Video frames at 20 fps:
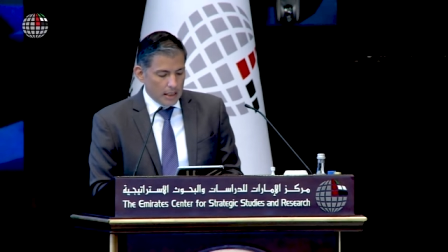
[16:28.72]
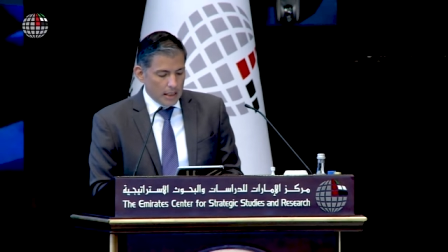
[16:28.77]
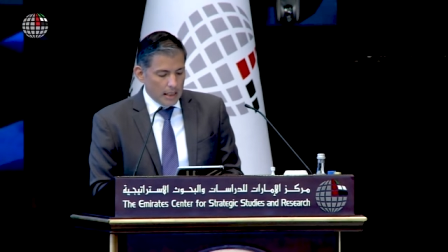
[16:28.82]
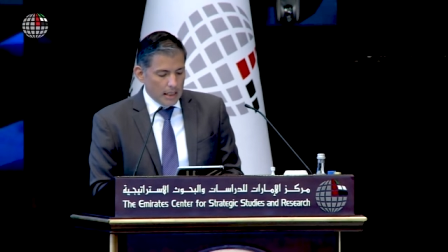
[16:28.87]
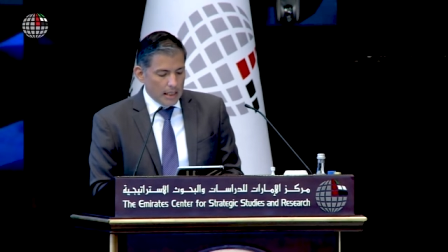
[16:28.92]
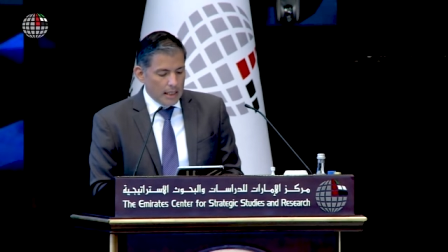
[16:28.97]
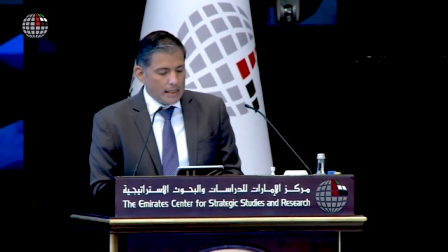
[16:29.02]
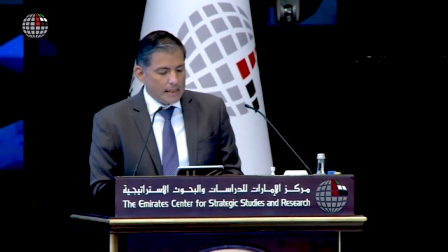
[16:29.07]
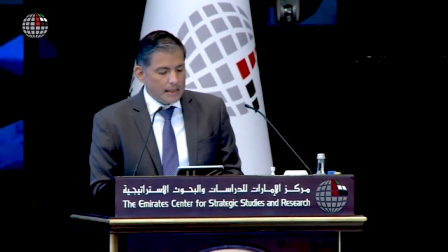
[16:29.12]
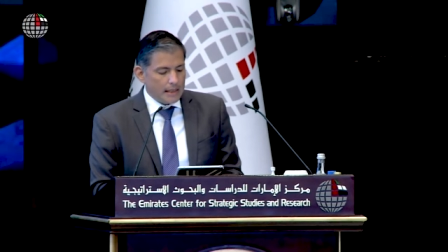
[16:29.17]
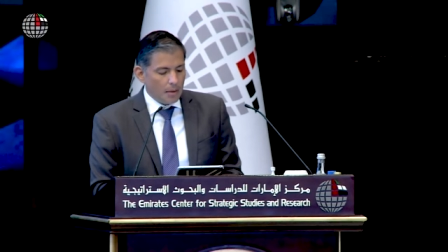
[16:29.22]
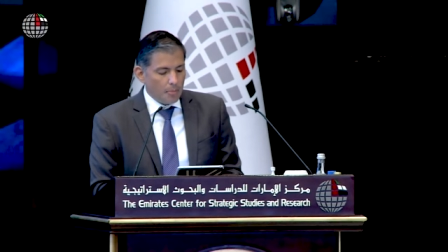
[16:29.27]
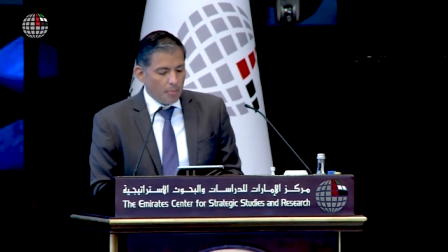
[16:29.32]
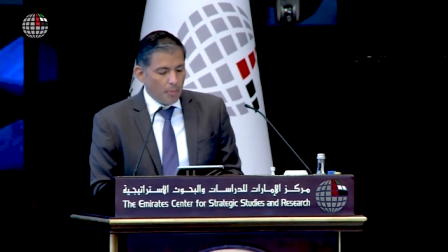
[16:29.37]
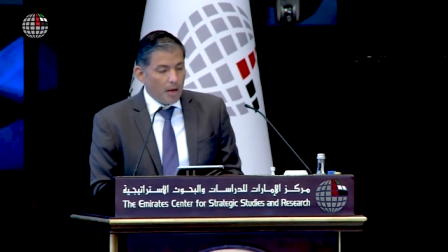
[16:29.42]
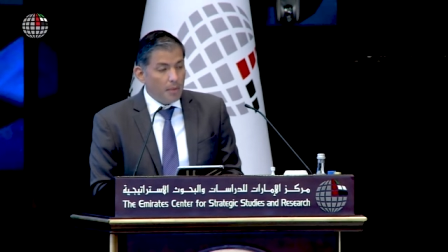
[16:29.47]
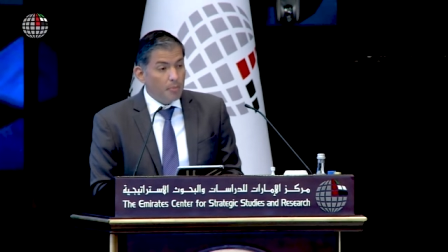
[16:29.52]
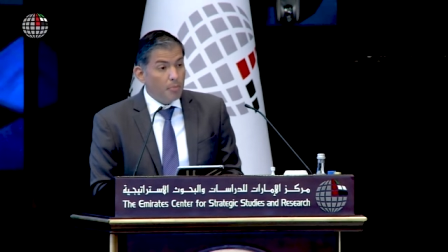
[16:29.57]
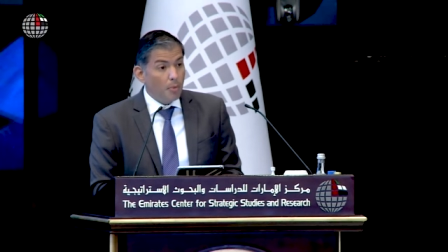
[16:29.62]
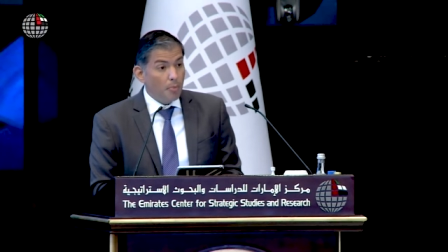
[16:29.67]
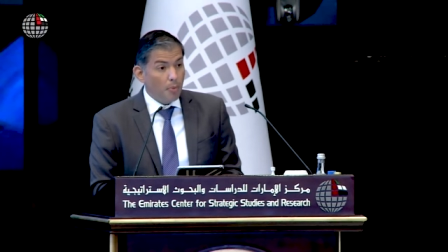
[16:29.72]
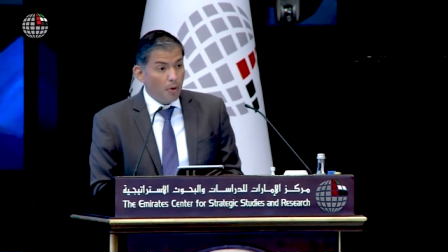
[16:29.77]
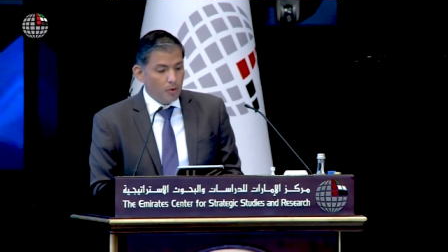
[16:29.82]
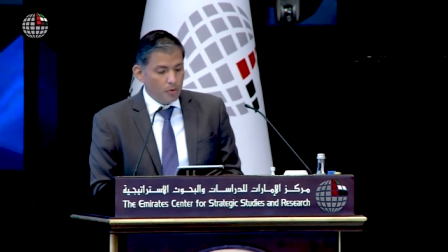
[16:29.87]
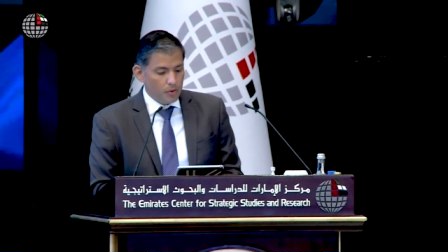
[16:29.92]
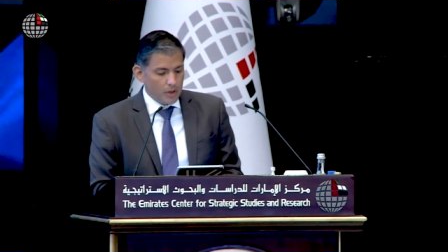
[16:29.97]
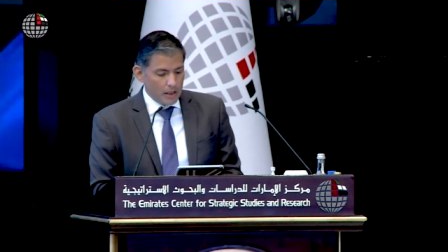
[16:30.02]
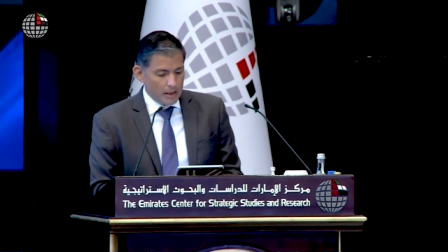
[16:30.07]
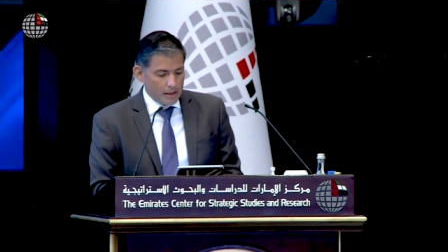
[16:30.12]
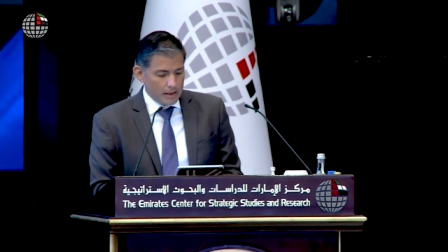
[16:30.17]
His campaign
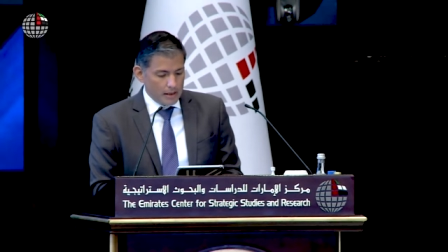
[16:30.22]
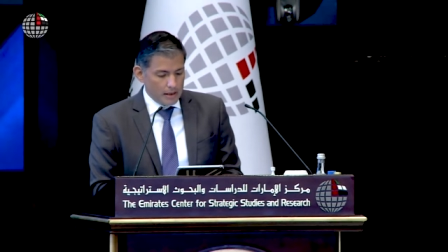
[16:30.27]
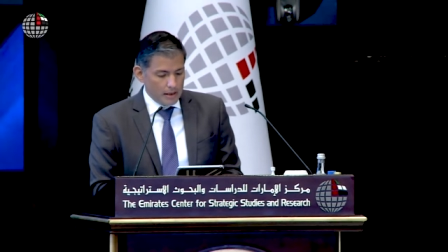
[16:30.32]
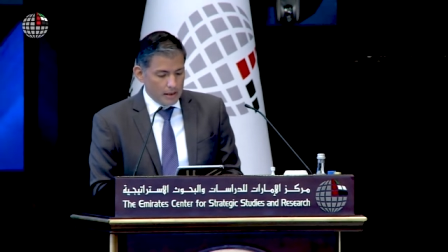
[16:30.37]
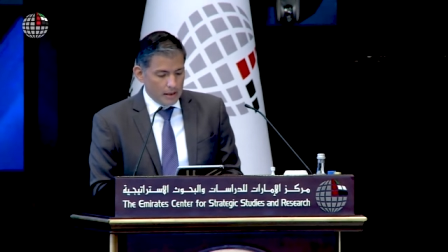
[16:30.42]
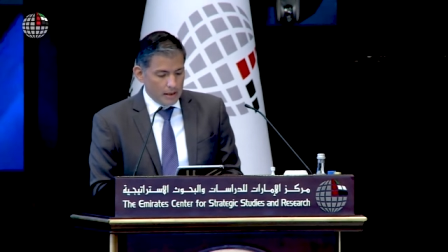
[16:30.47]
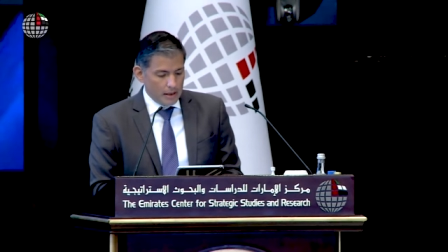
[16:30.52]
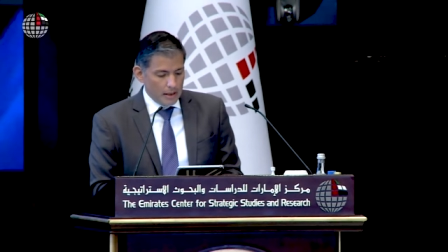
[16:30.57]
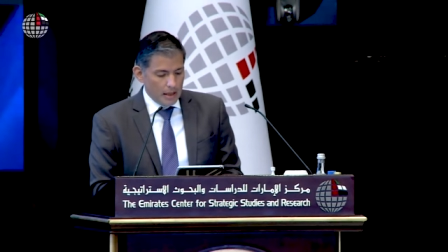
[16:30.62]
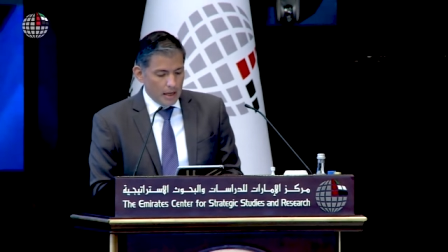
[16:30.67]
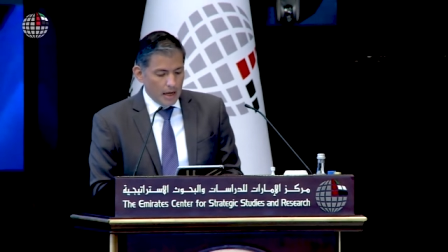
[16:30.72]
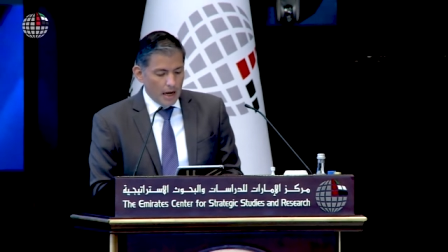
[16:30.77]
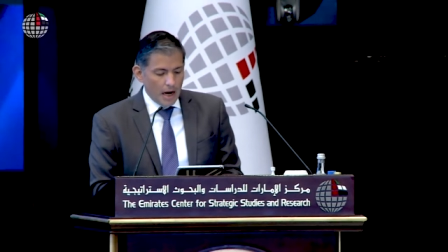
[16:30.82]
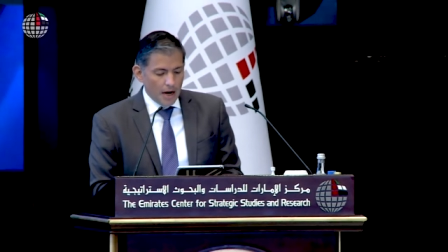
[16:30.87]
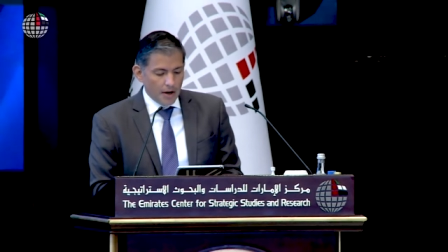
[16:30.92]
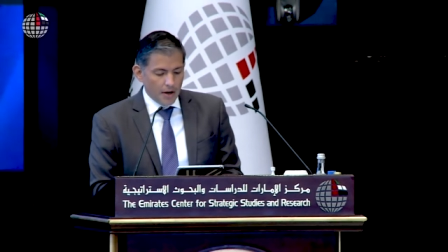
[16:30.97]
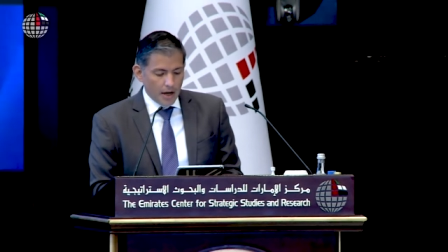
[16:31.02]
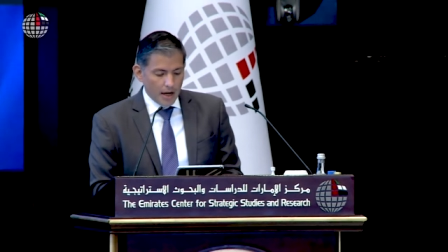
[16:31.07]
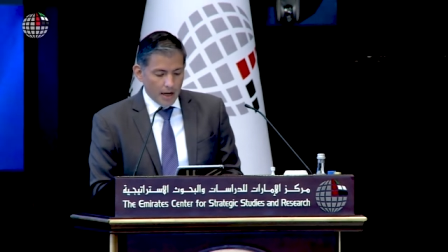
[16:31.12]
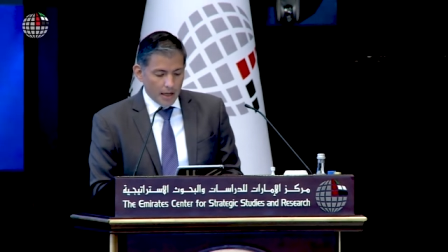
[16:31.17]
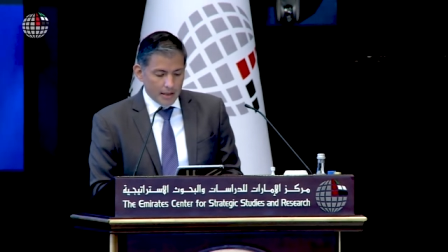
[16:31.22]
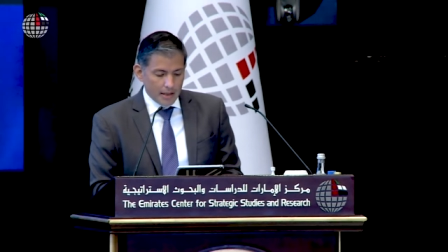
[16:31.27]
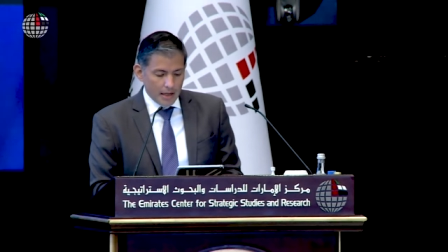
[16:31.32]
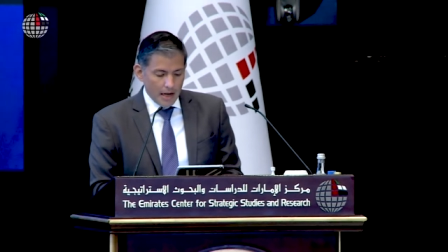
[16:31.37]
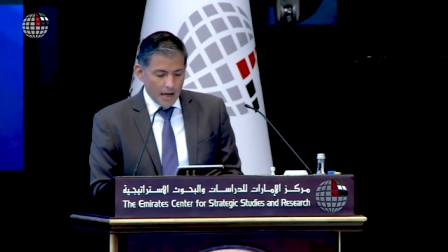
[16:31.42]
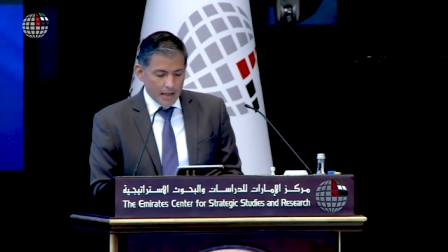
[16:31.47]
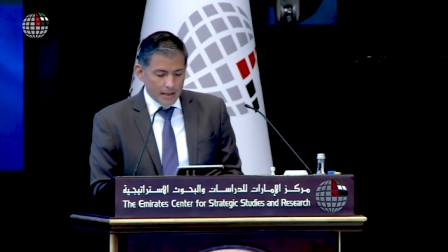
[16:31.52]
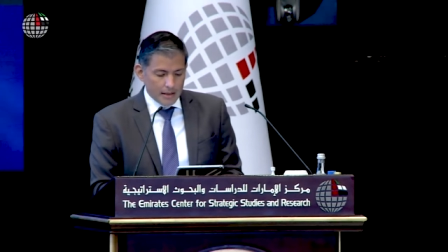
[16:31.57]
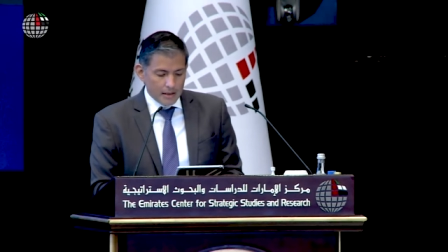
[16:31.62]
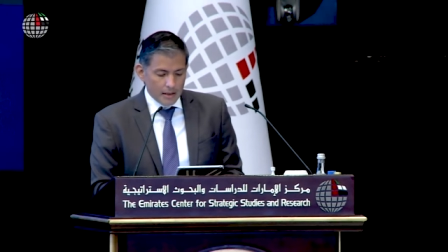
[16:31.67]
proposals are
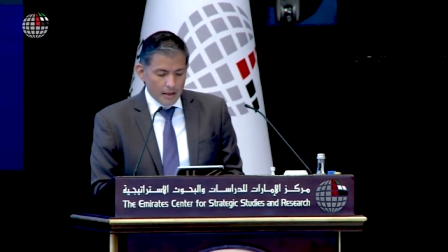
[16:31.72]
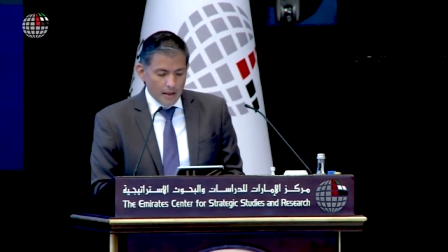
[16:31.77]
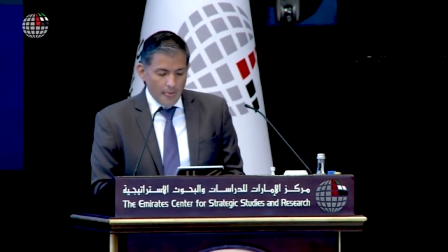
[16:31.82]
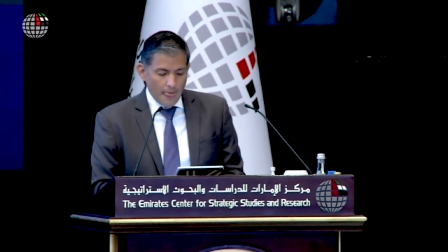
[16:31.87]
characterized